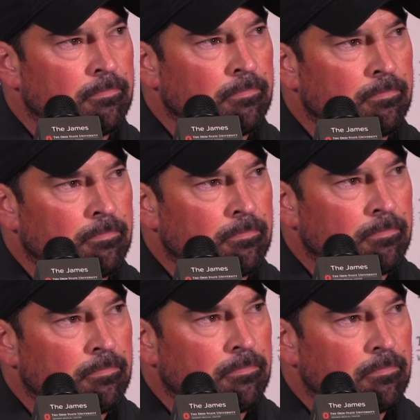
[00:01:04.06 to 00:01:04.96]
room right now.
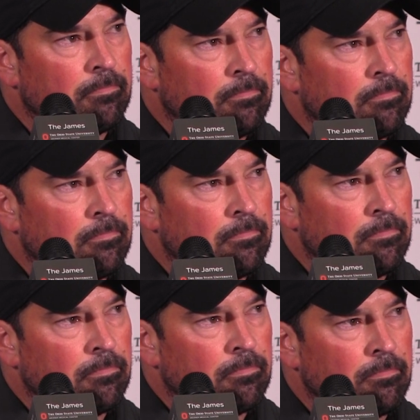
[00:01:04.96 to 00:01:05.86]
are you okay with
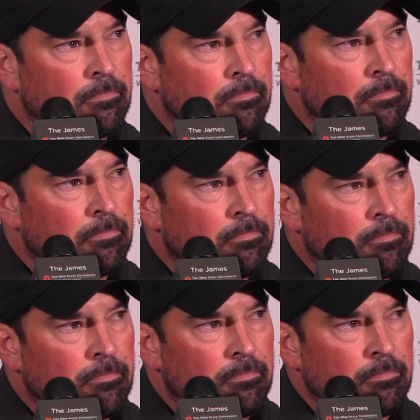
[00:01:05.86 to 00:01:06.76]
how that's all
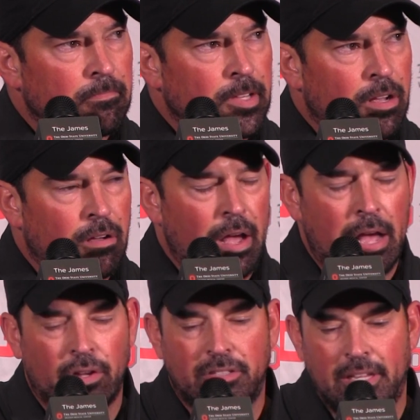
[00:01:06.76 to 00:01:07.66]
kind of coming along?
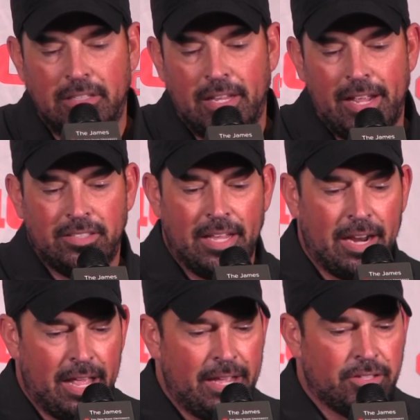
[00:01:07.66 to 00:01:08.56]
Well, in today's day
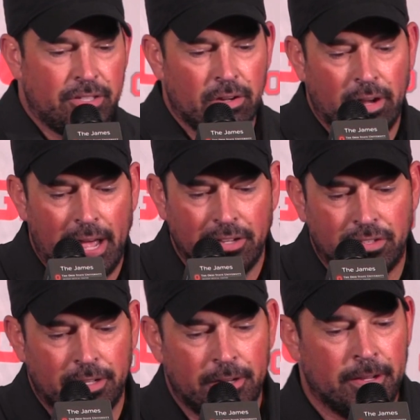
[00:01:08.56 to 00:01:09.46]
and age, you know,
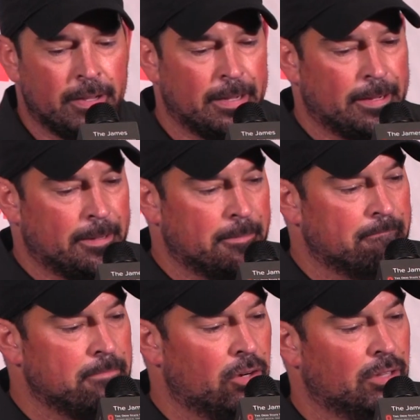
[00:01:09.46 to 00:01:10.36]
guys can um,
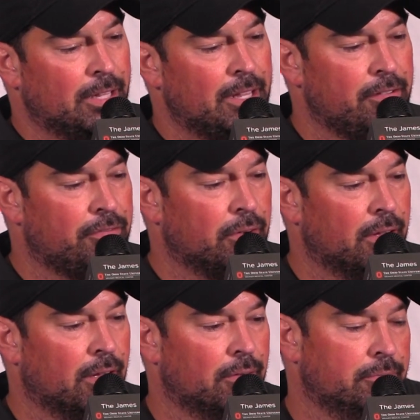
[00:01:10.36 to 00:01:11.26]
you know leave
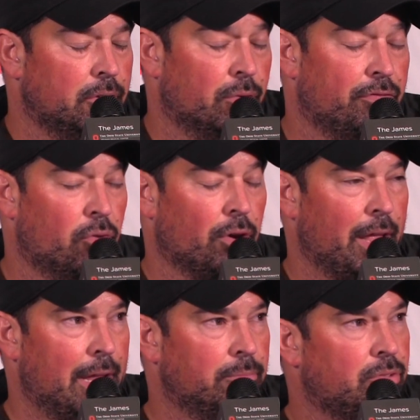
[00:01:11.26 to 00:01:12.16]
uh, you know with four
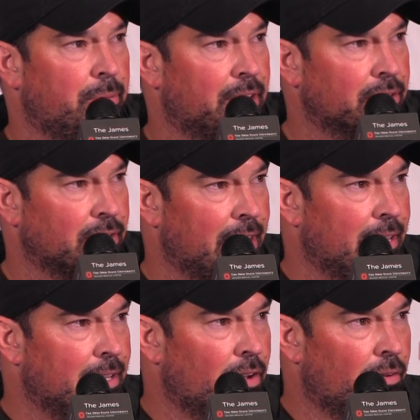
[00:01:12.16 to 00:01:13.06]
games because they
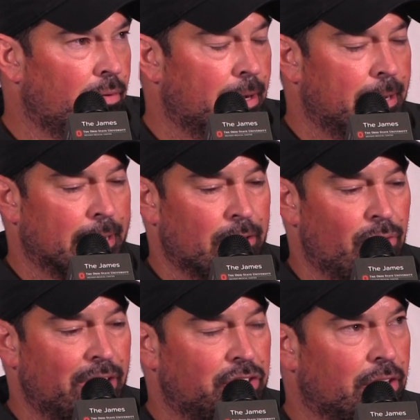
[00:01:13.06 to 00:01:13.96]
you know uh, can
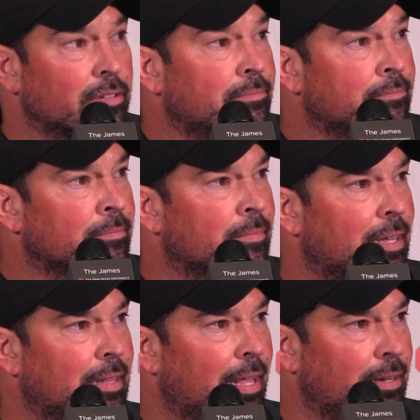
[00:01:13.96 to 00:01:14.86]
redshirt,
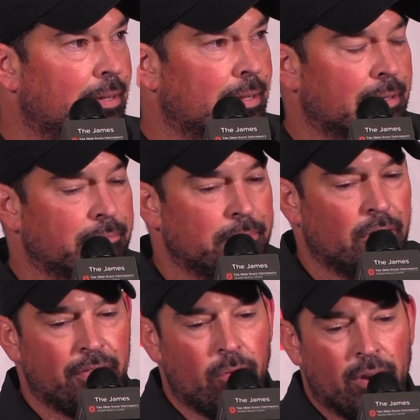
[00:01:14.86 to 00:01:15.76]
and then um, you
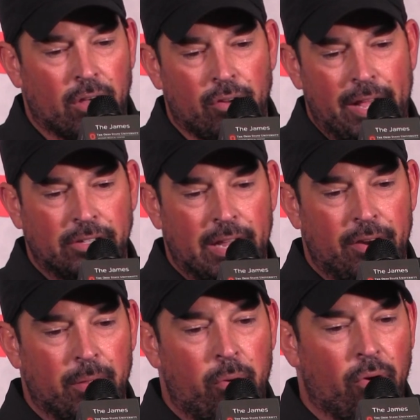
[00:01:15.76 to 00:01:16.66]
know if they want to go
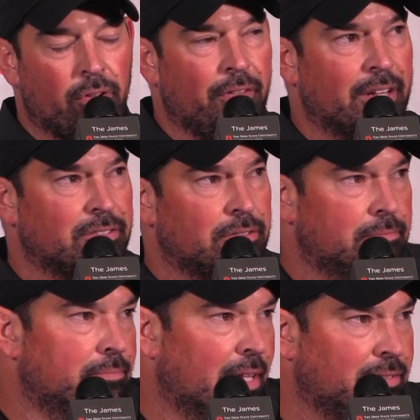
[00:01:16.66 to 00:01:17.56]
into the portal, that's
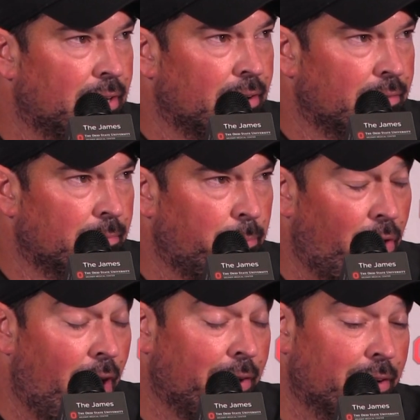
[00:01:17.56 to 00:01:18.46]
that's their
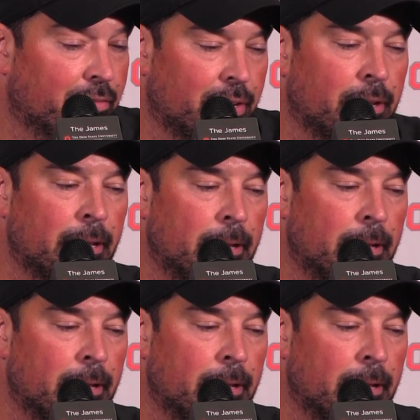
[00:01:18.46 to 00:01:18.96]
prerogative and